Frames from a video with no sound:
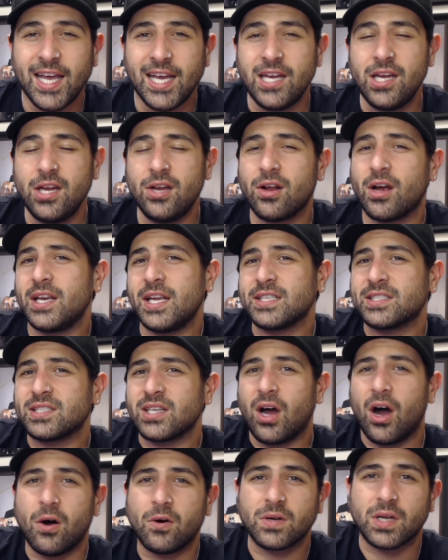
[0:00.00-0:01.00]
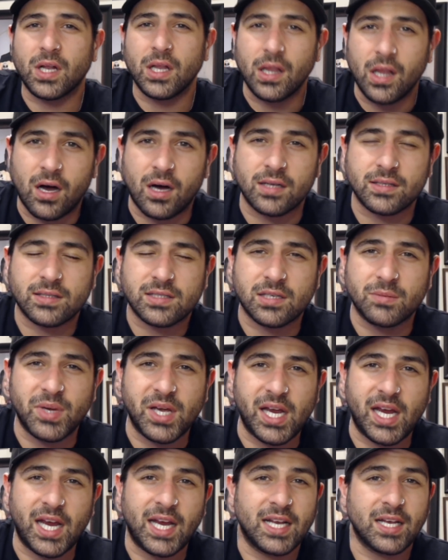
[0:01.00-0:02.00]
you don't need to hold a lot to
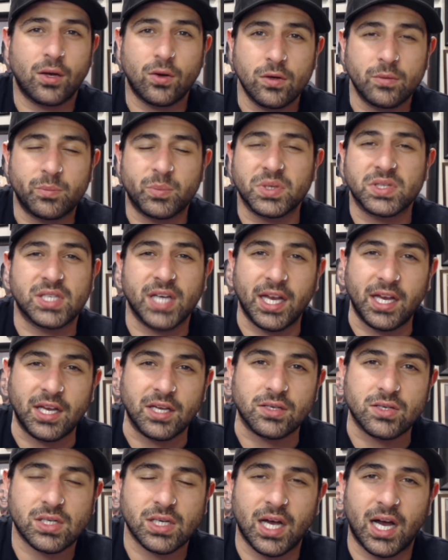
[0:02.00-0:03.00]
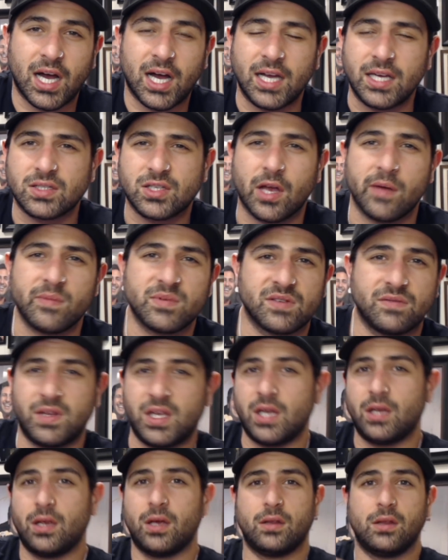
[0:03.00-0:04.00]
be in a good percentage in terms of
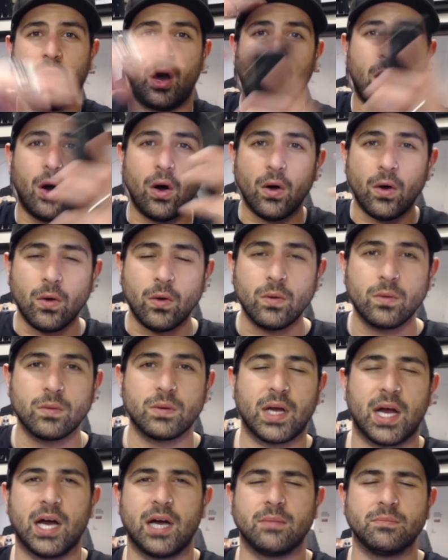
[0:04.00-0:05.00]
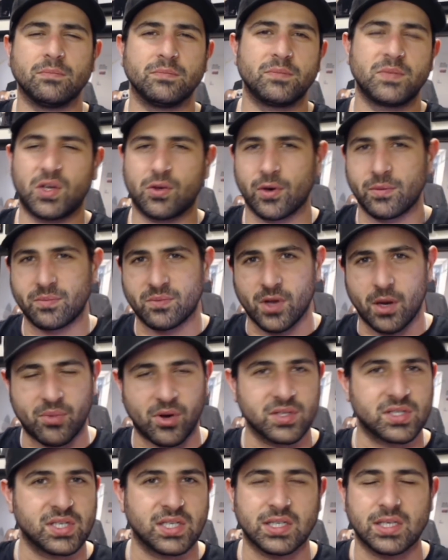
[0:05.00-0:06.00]
the whole crypto
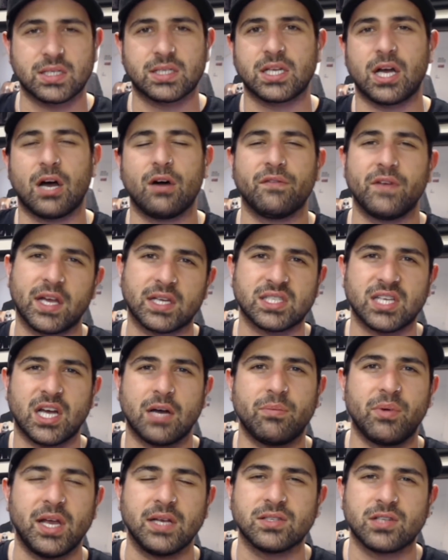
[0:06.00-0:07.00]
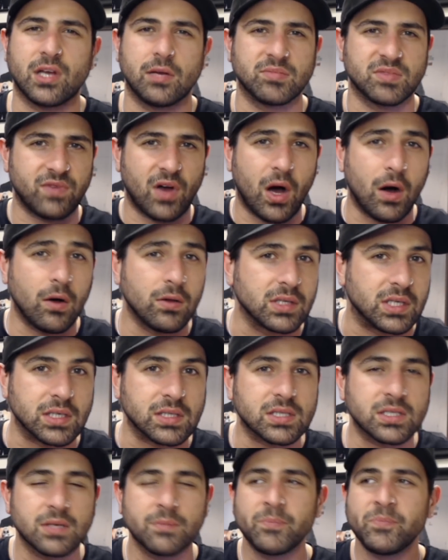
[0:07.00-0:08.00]
project itself, XRP, in terms of holdings